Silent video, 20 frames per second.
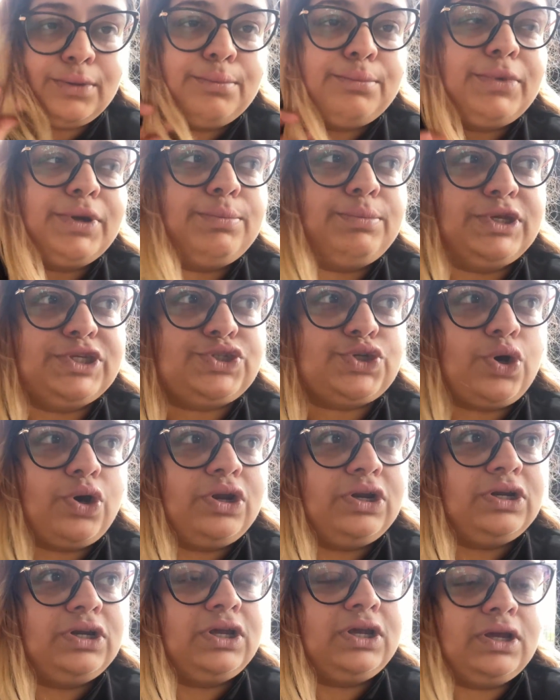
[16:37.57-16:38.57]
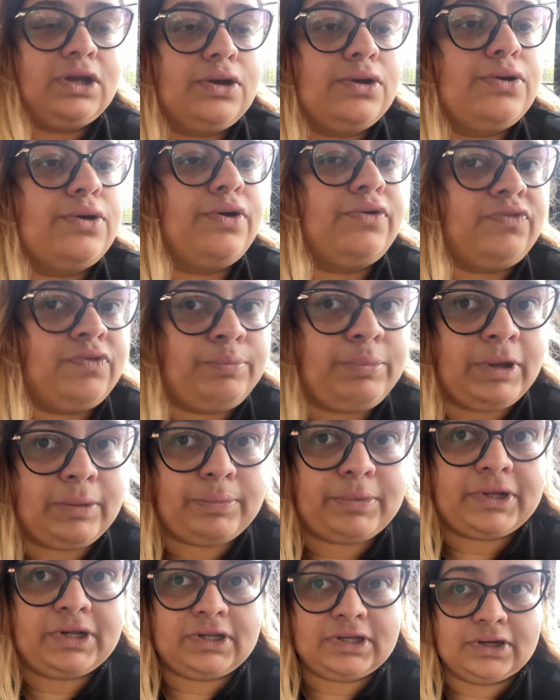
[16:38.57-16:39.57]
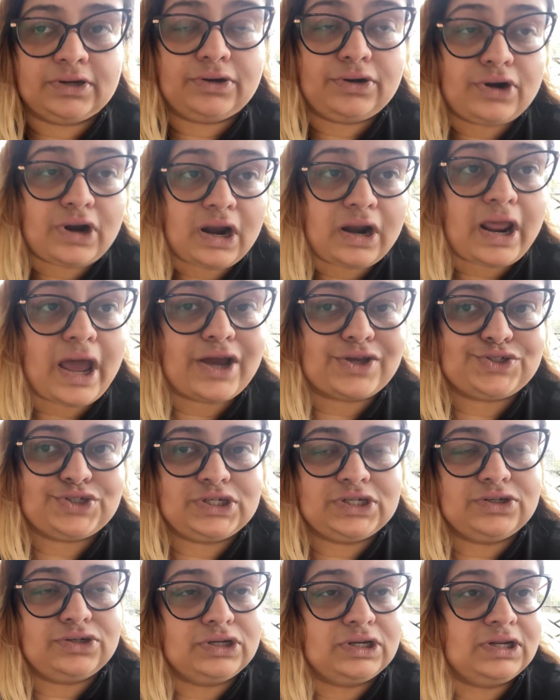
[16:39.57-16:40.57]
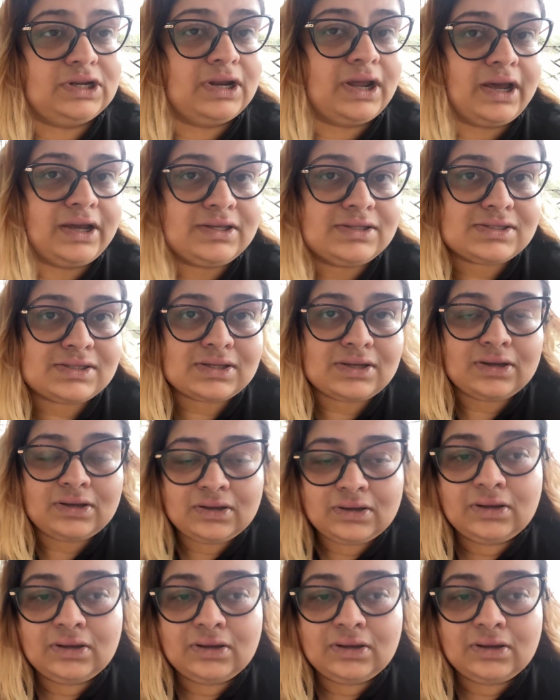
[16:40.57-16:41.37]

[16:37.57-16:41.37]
but majority of the people here are actually really nice.